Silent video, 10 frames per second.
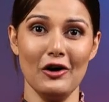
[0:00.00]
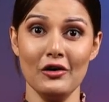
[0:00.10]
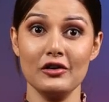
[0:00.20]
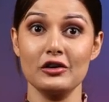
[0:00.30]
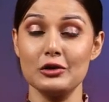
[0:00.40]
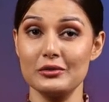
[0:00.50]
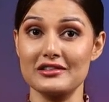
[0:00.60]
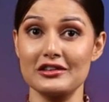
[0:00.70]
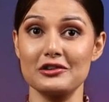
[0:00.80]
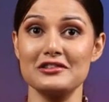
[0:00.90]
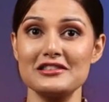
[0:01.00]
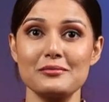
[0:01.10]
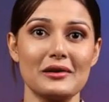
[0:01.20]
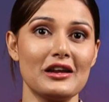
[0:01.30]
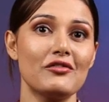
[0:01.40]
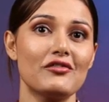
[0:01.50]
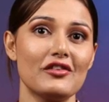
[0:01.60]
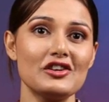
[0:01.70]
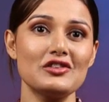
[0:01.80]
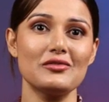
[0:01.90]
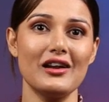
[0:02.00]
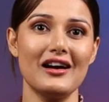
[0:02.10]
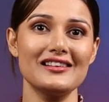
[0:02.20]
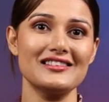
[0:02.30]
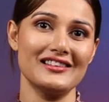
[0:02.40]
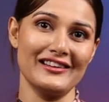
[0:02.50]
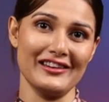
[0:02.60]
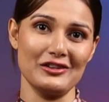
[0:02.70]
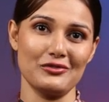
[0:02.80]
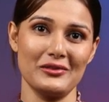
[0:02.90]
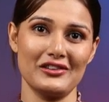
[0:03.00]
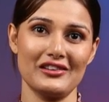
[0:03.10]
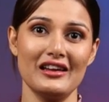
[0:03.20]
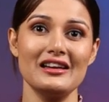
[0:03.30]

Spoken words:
or use it to display fresh flowers arrangement,